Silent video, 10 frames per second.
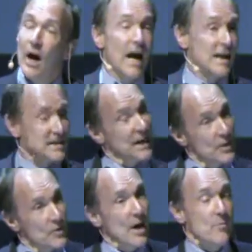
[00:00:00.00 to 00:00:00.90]
I can tell
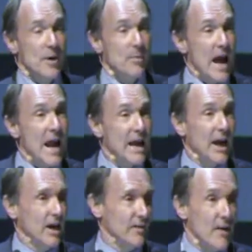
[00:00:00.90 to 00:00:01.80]
you that we're planning
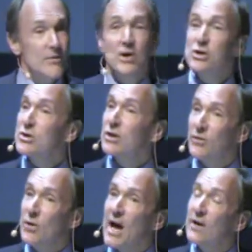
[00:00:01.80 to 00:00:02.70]
a foundation,
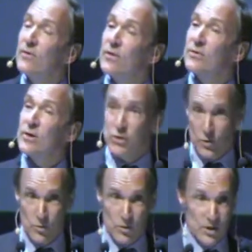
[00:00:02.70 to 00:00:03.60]
if you like, for the
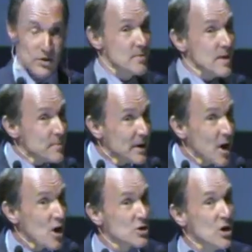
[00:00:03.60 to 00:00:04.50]
virtual world. And there may be a
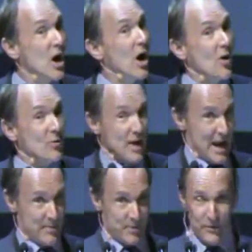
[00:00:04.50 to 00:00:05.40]
large
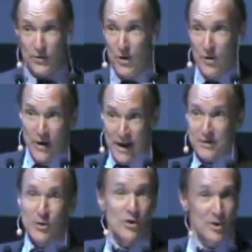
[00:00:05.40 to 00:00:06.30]
overlap if you go
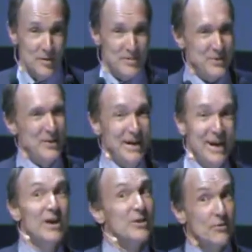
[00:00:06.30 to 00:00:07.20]
next door
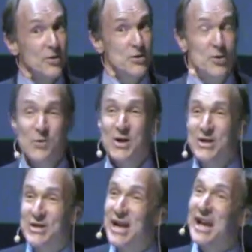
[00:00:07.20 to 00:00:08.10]
between the virtual
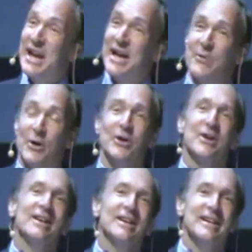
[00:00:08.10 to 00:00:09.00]
world and the Hellenic world.